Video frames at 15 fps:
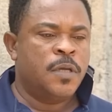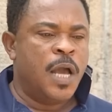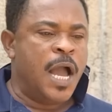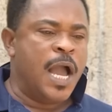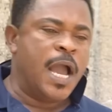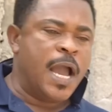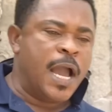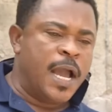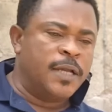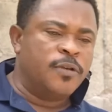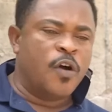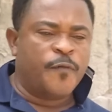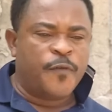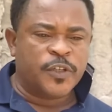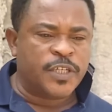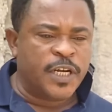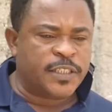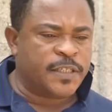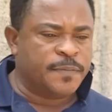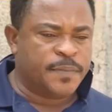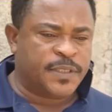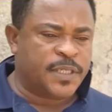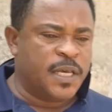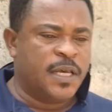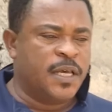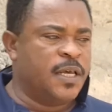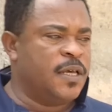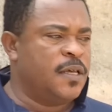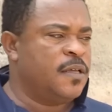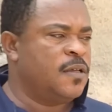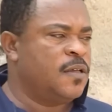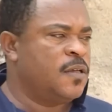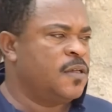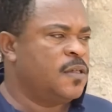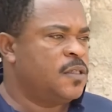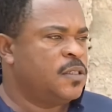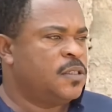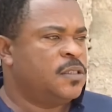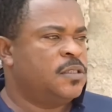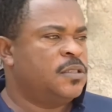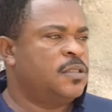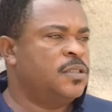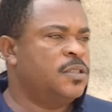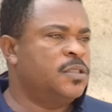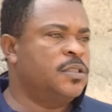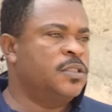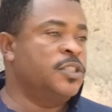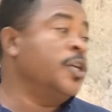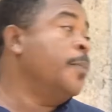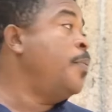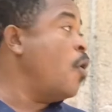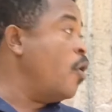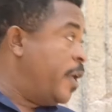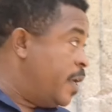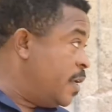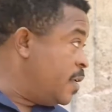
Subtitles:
And the unfortunate thing, say the boy